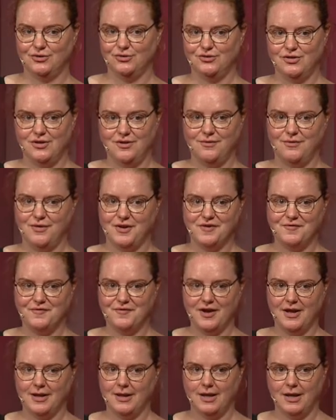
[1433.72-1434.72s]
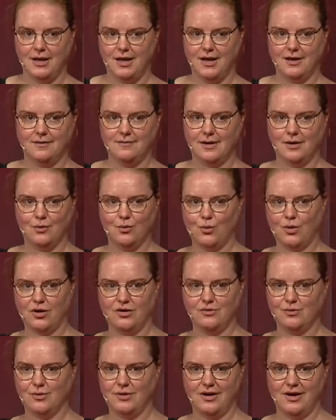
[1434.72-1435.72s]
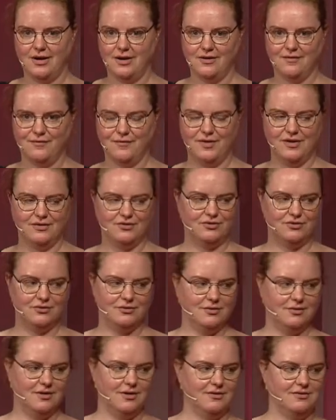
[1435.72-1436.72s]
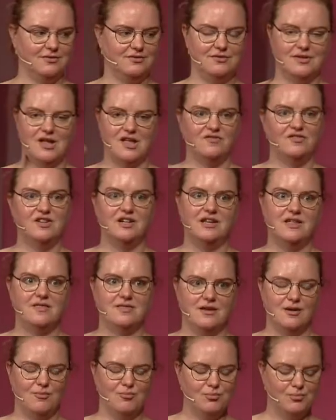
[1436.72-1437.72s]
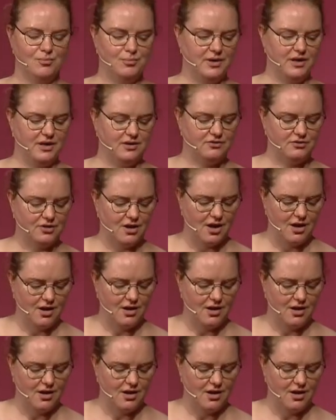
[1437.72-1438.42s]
to see if you can find any at ignored or any of this, and, and delete them, please.